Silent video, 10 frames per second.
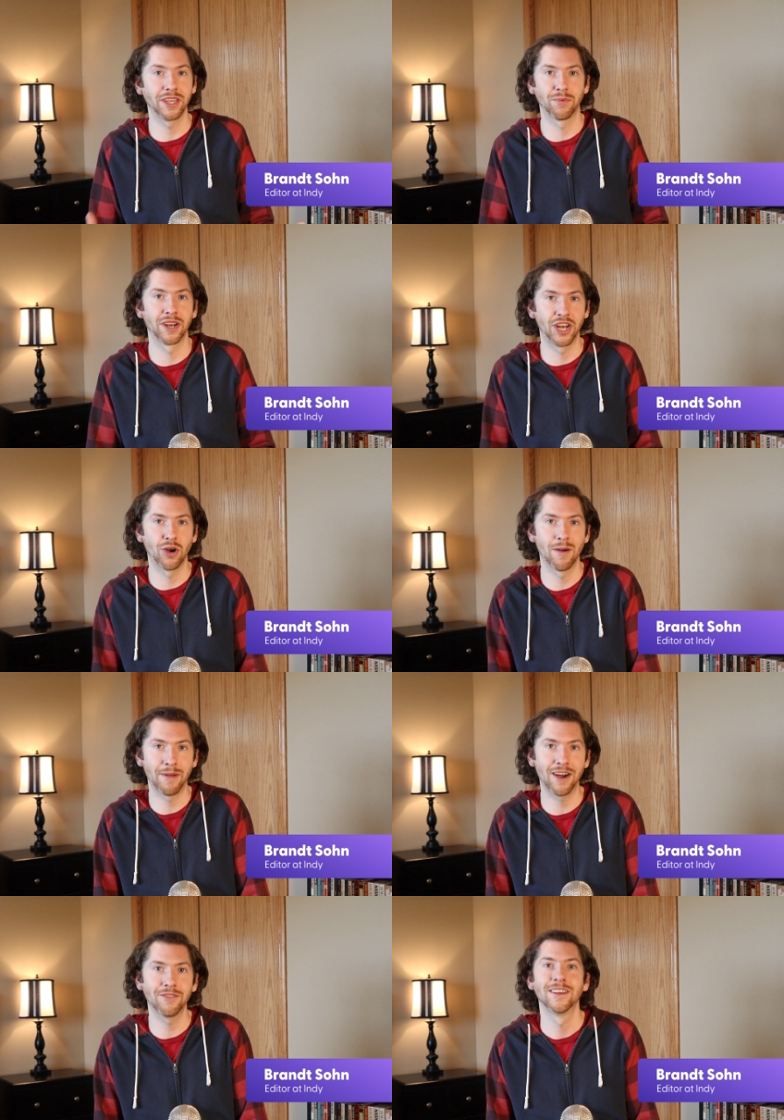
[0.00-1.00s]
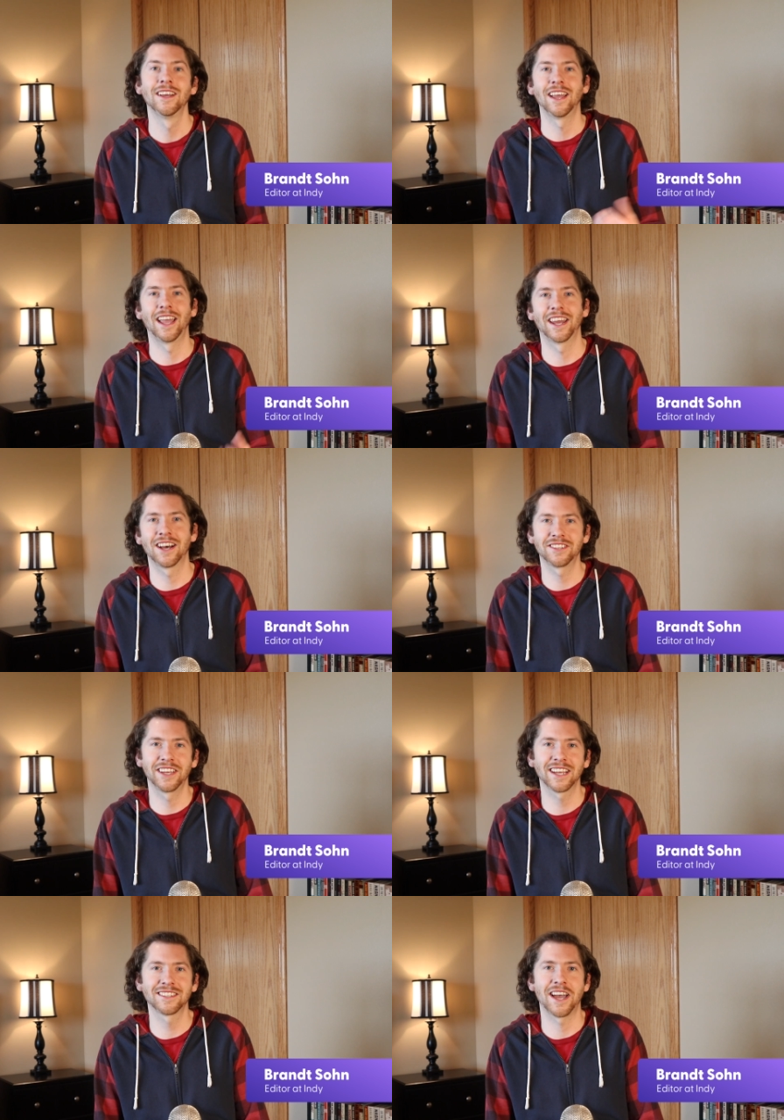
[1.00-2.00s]
you want to know about and I'll see
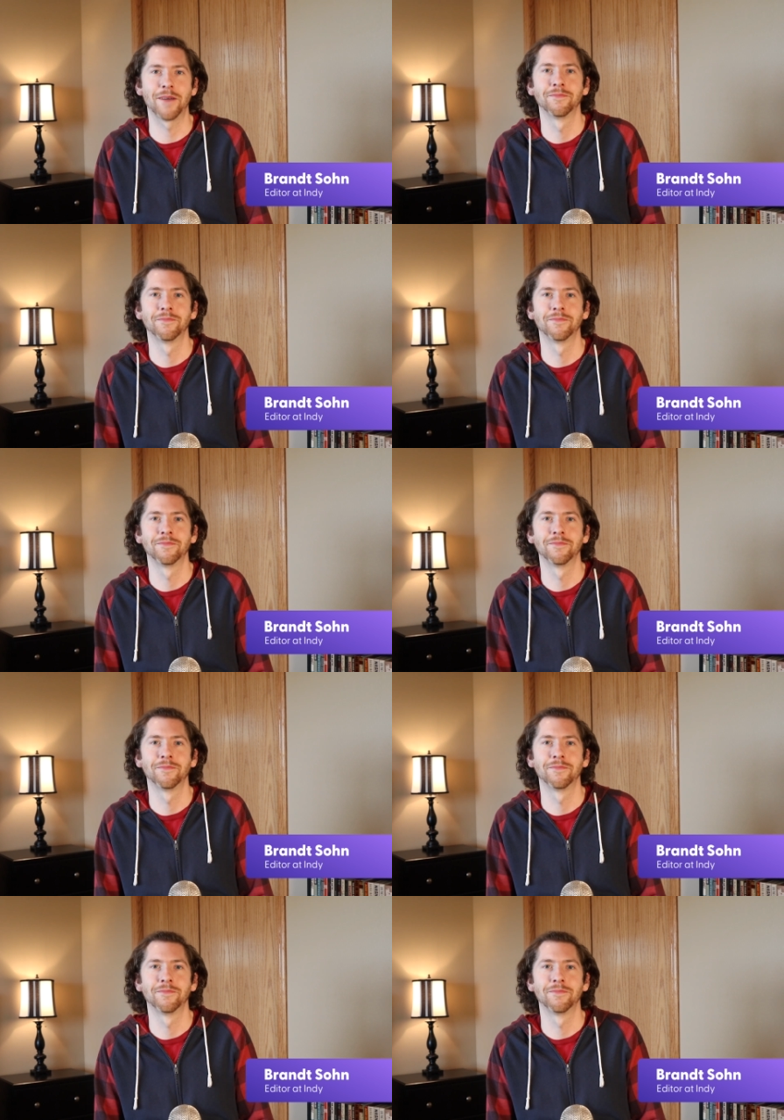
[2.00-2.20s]
you next time.